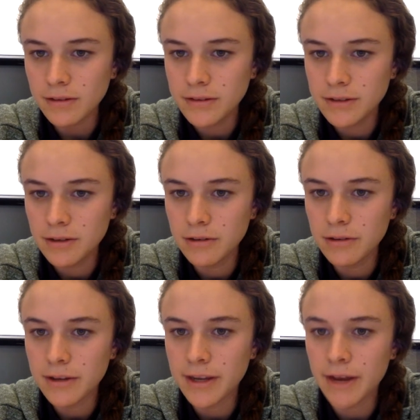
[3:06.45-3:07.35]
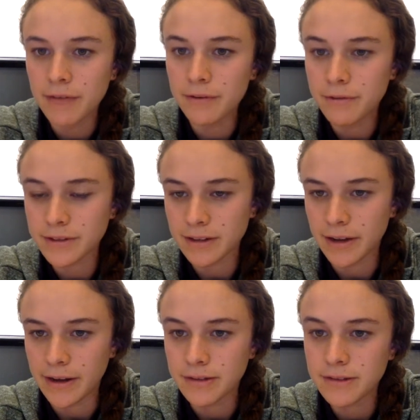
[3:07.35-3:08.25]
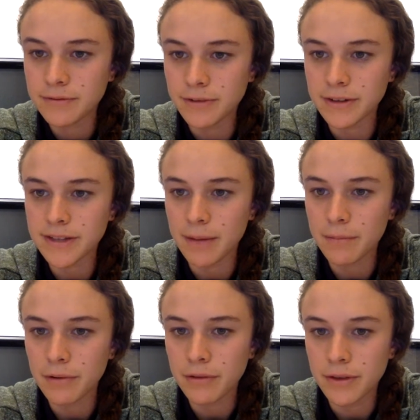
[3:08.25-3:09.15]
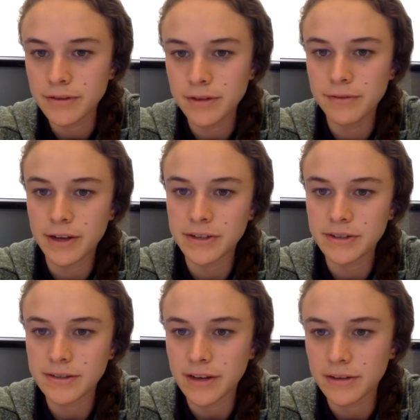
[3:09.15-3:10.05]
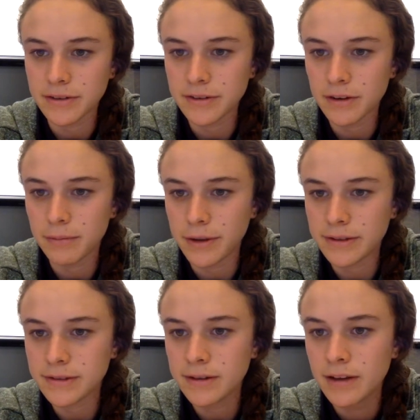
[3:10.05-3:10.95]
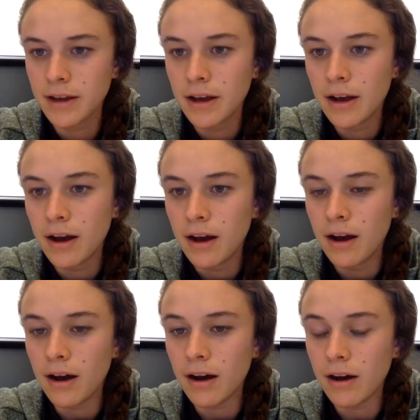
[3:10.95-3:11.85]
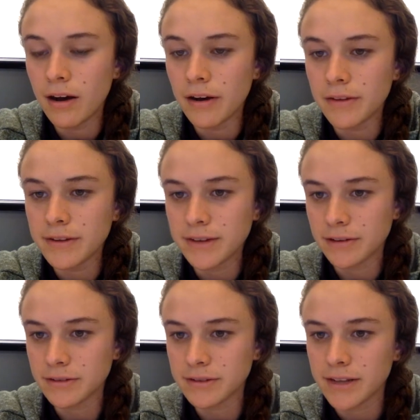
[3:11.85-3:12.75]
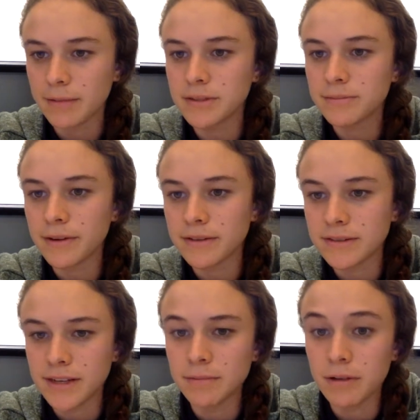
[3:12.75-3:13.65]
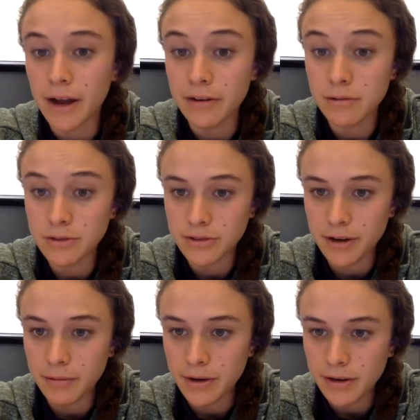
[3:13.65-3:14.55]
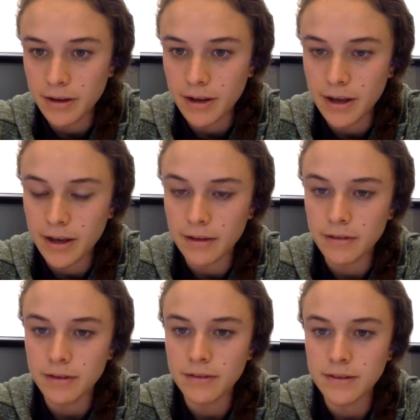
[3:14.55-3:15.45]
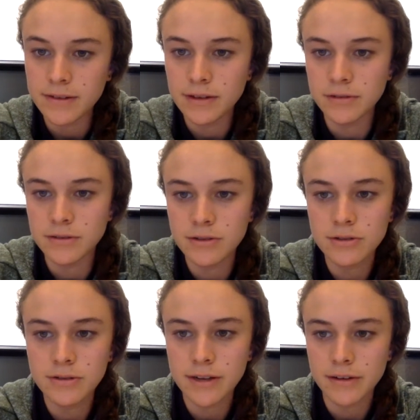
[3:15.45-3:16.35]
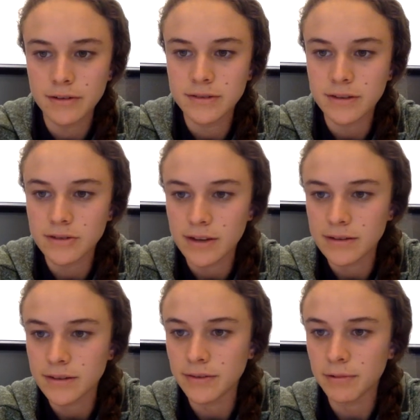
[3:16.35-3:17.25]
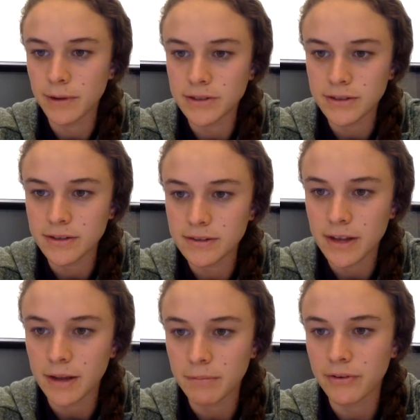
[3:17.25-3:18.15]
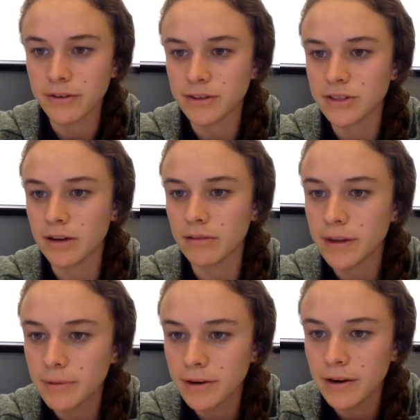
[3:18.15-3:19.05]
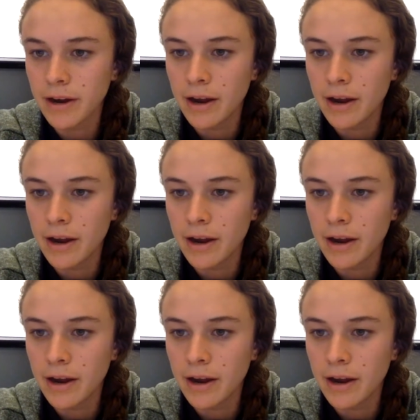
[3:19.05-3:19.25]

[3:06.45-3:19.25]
So looking at Rainforest Alliance, for example, their certification standards are based on the standards established by the Sustainable Agriculture Network, and this includes social standards such as living wages and preventing child labor,